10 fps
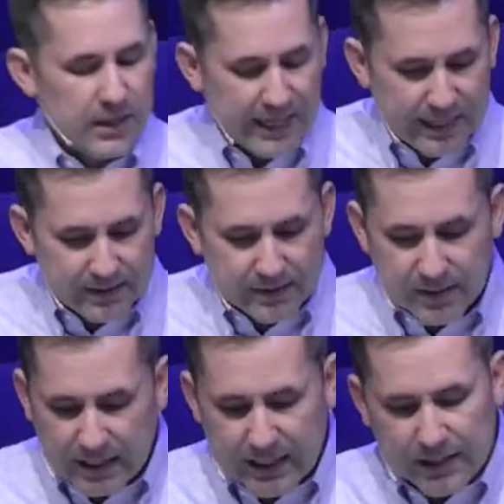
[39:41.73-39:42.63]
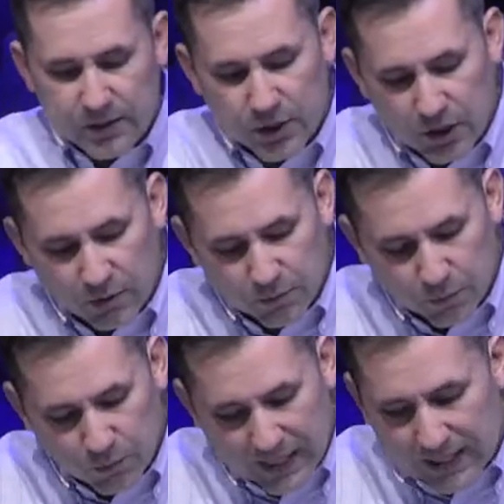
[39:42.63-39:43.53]
When
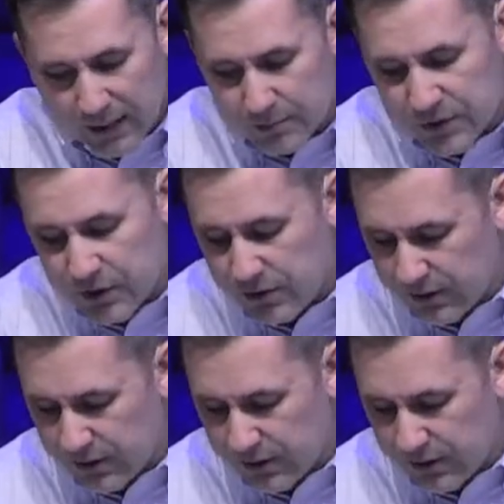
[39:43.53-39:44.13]
it comes to,